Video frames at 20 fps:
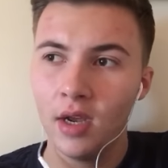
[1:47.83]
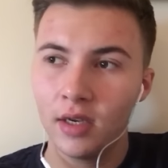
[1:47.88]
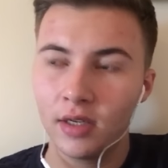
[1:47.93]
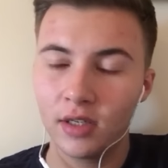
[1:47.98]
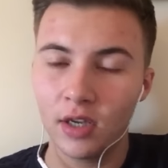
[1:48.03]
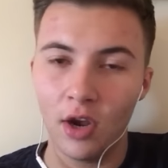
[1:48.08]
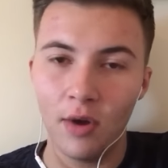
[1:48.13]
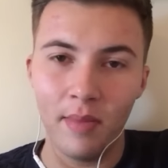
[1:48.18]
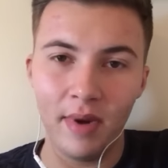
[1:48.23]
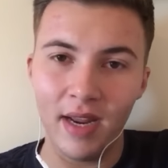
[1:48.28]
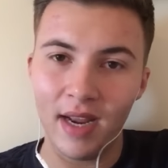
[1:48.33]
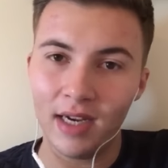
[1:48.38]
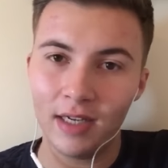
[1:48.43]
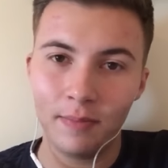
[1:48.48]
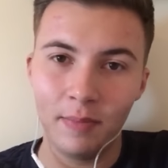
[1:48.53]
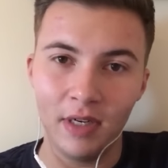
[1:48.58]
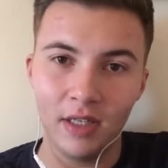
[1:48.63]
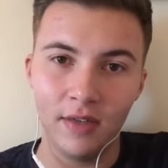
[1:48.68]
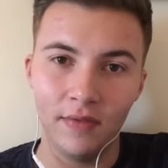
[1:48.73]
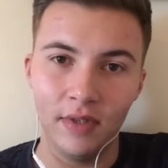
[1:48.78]
So many
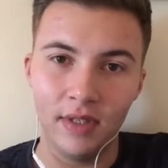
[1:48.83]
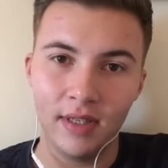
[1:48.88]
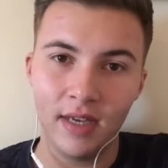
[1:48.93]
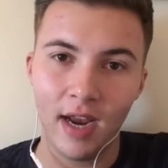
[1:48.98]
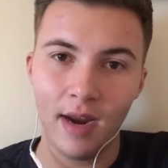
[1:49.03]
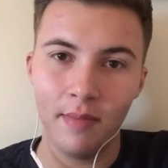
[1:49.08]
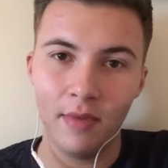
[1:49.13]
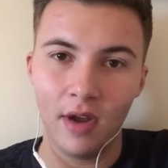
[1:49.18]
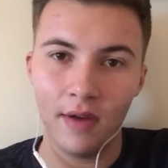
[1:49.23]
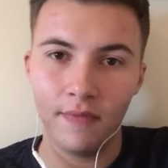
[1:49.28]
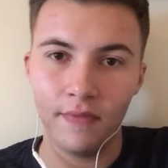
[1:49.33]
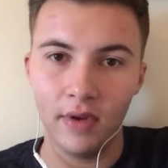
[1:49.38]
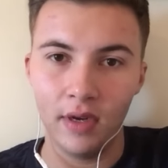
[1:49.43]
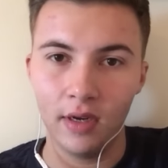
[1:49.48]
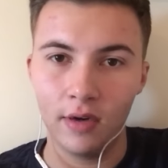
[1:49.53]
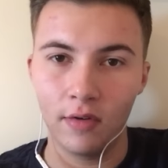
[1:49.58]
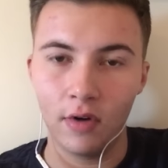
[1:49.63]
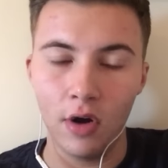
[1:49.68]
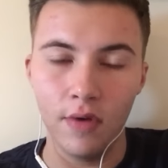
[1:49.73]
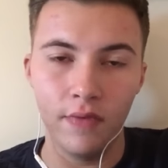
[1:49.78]
aspects of his game that I
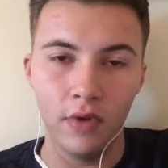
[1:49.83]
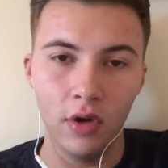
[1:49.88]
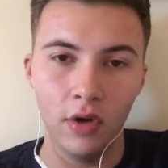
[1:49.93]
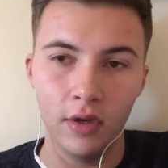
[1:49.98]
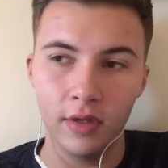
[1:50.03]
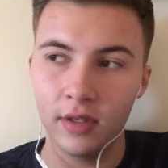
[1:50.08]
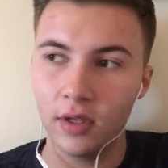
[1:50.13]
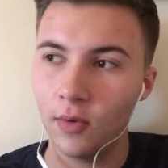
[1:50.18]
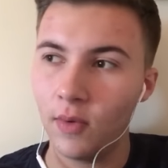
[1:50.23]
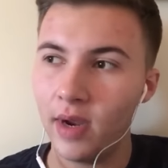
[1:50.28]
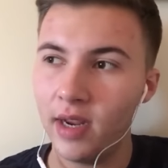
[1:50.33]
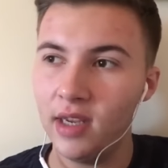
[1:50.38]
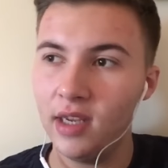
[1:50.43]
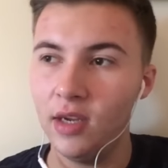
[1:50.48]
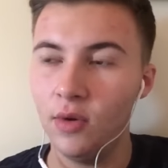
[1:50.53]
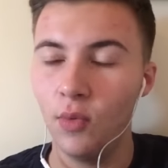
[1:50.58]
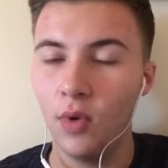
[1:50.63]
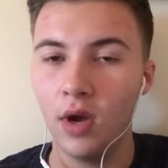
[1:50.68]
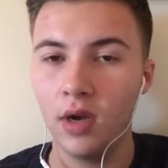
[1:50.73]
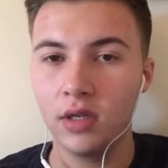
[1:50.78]
think are overlooked. The way
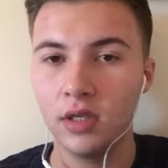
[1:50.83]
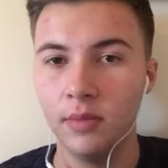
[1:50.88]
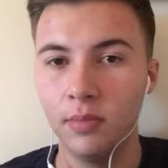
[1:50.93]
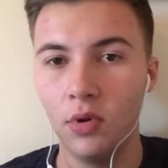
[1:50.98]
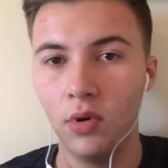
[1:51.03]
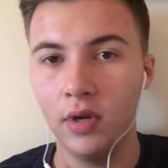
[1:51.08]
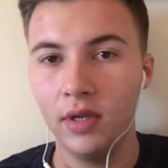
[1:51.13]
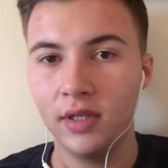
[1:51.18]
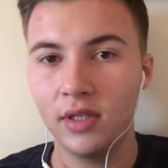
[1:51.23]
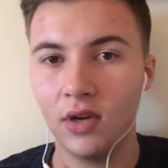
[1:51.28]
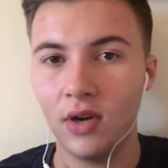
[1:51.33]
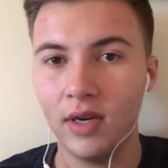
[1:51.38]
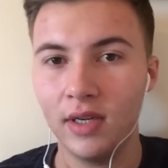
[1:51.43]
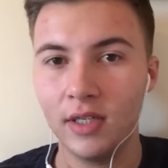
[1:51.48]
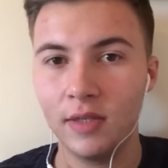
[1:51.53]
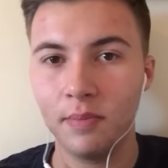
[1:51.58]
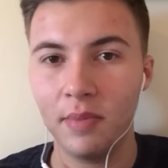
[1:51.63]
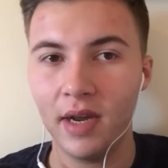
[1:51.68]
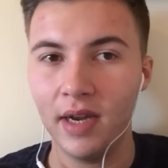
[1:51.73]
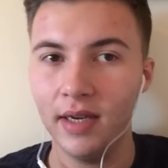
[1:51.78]
he works the ball in tight
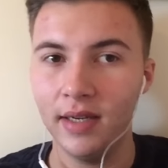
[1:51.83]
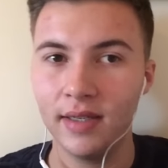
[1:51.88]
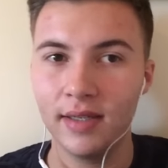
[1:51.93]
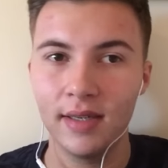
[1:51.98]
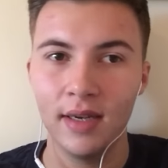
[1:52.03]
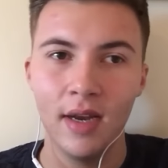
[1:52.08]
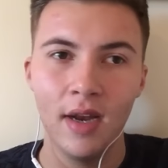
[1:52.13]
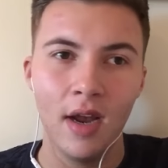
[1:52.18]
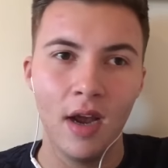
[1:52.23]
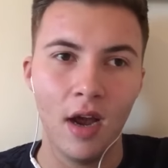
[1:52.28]
space.